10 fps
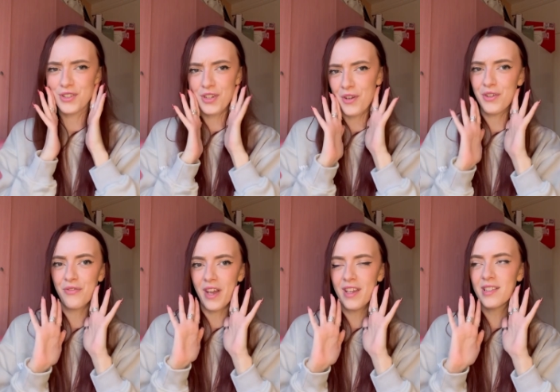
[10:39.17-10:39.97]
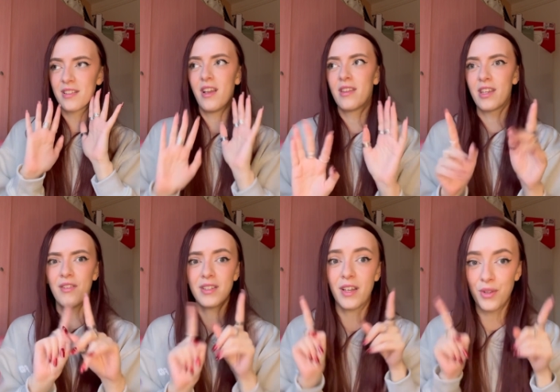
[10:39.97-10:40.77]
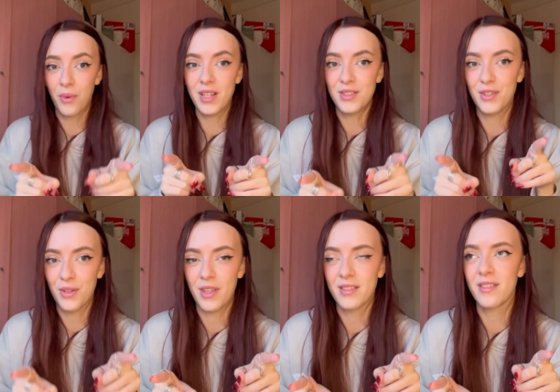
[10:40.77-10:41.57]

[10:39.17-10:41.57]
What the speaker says: to show your face, there is other ways to do this.